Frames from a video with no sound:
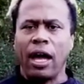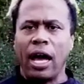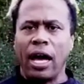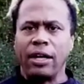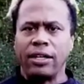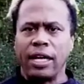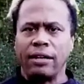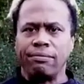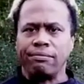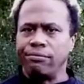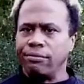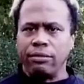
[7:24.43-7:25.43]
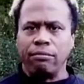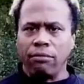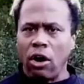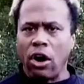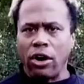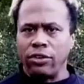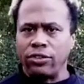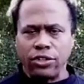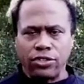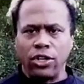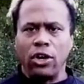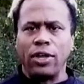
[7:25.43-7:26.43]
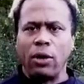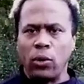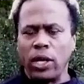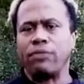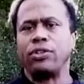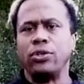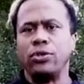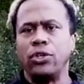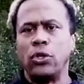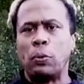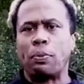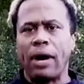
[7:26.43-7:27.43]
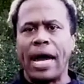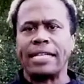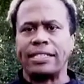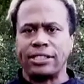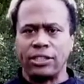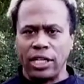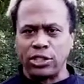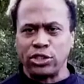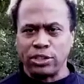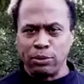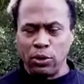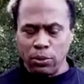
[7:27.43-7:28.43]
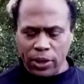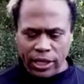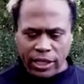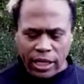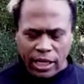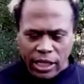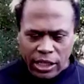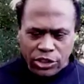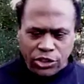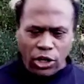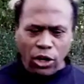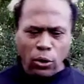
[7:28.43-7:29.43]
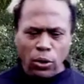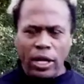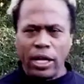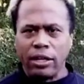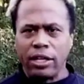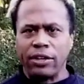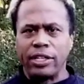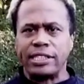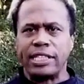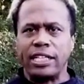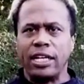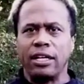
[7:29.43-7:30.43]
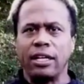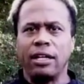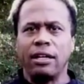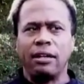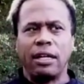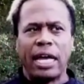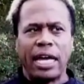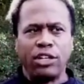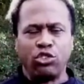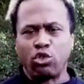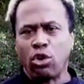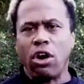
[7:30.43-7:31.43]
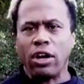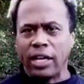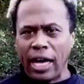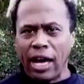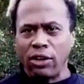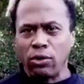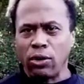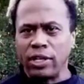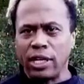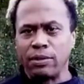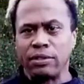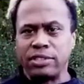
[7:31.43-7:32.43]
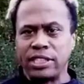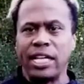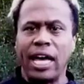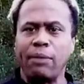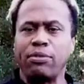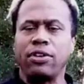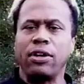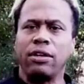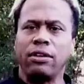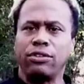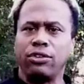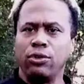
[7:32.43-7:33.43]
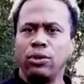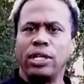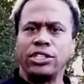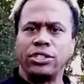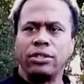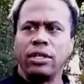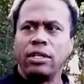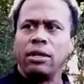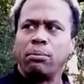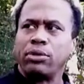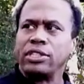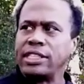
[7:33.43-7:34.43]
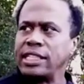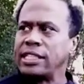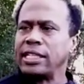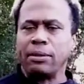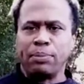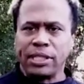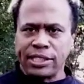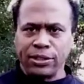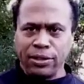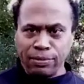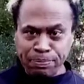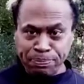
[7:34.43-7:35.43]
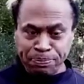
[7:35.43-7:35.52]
Uh, yet, are just know that whatever you do, practice so that you're smooth with it. So there is a a draw count or a number of steps to uh, presenting a pistol,